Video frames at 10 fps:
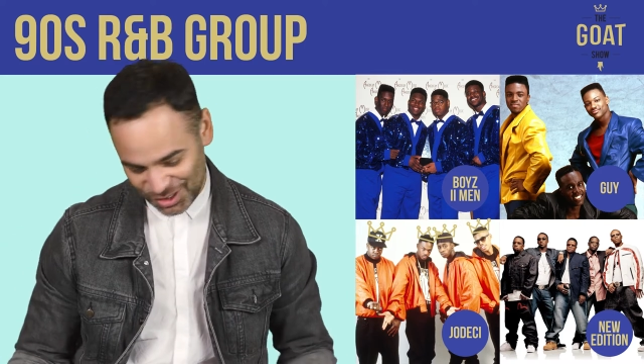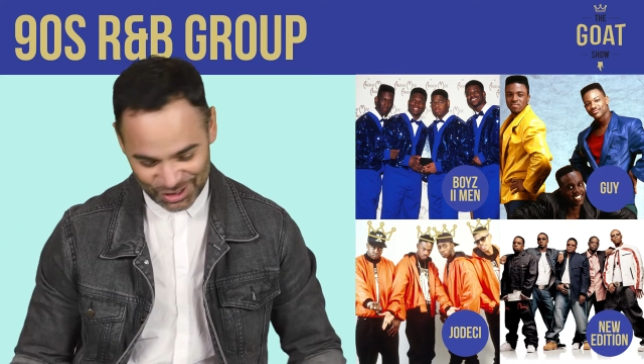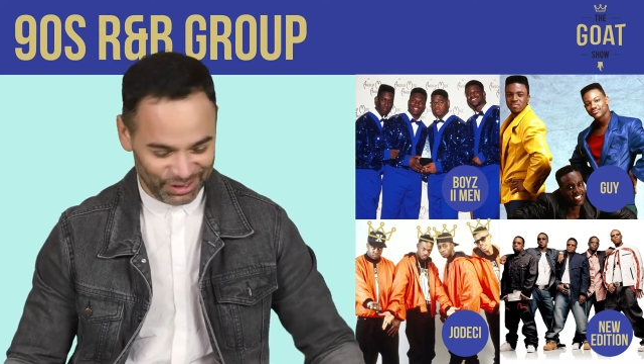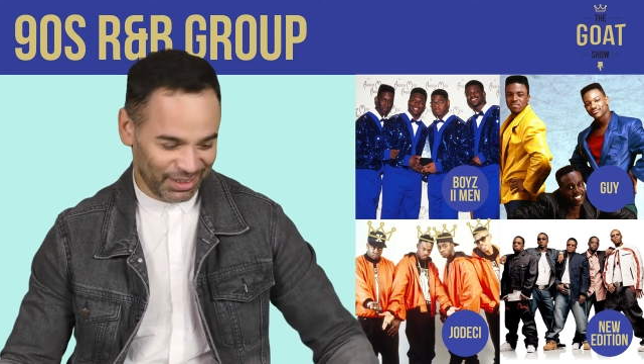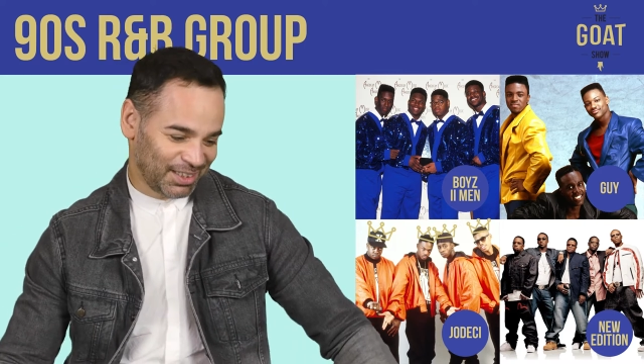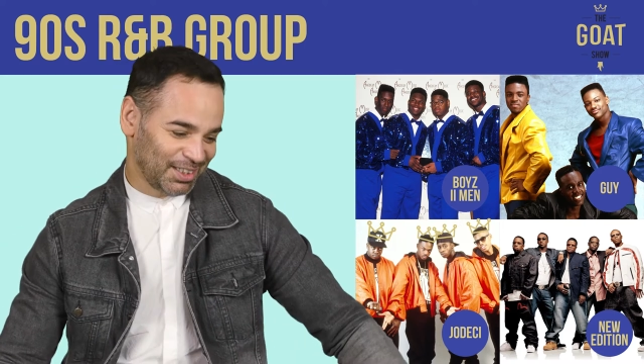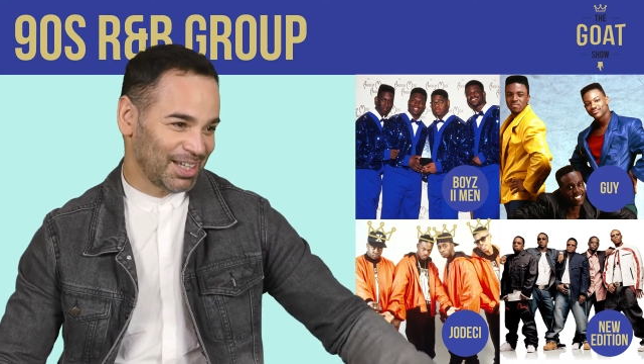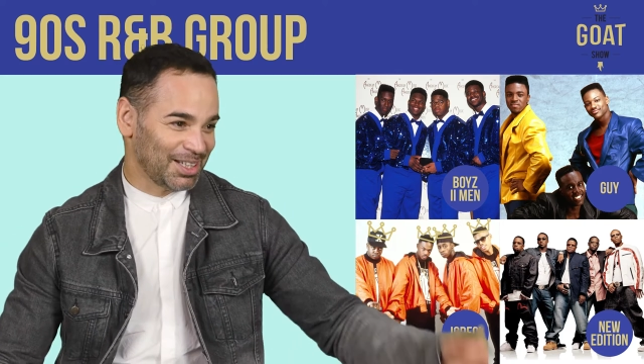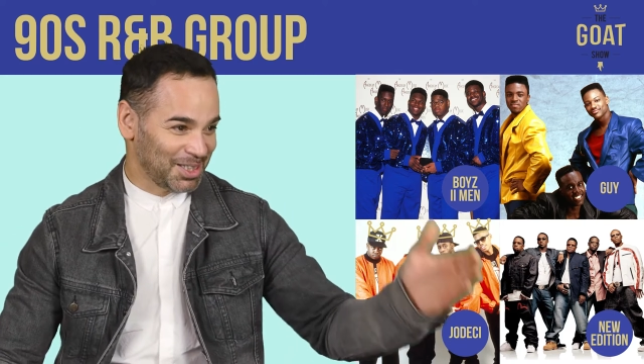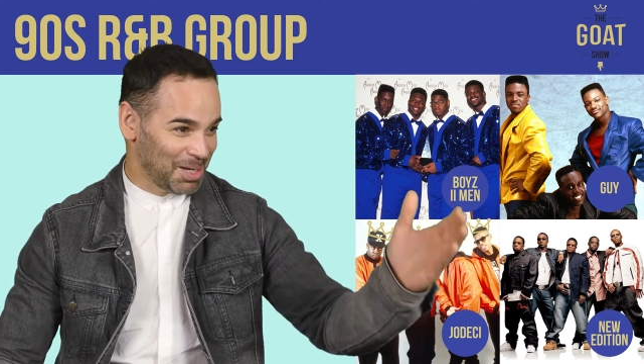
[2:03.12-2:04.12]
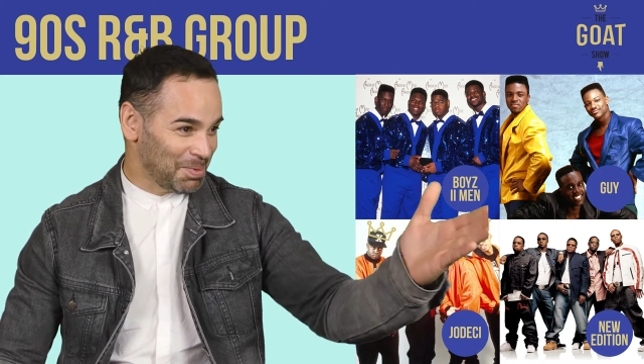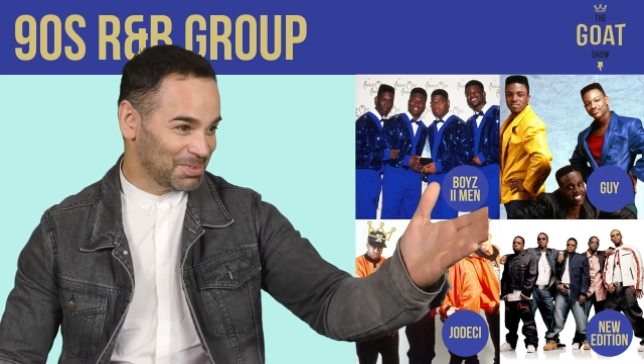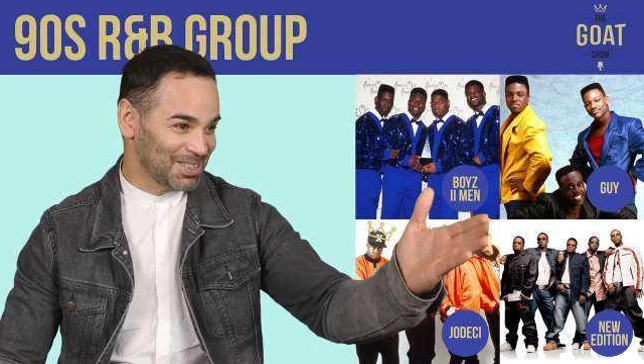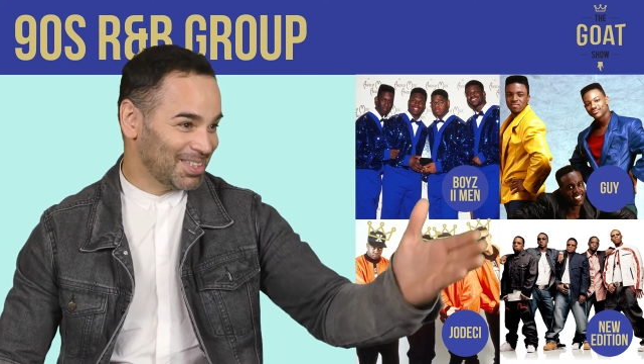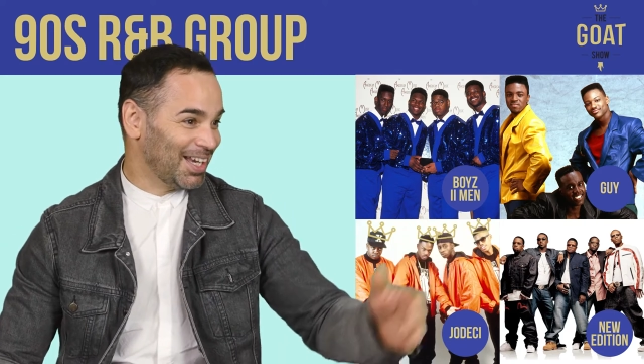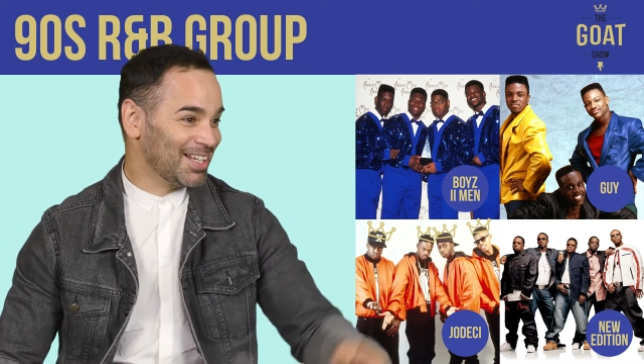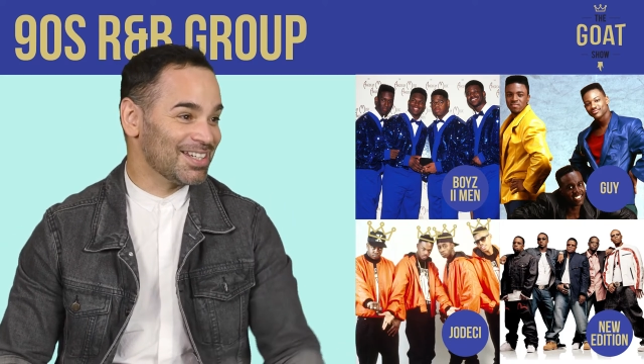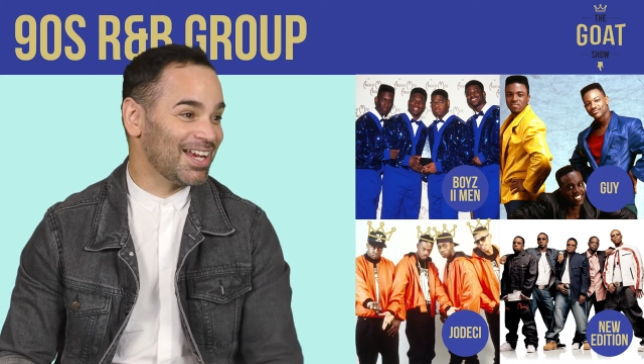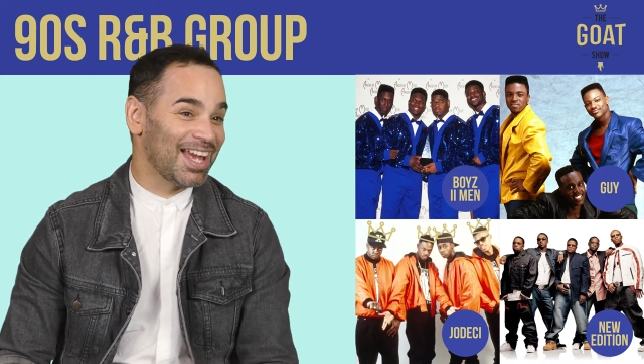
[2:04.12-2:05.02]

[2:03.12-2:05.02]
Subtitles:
slick and come up to stage.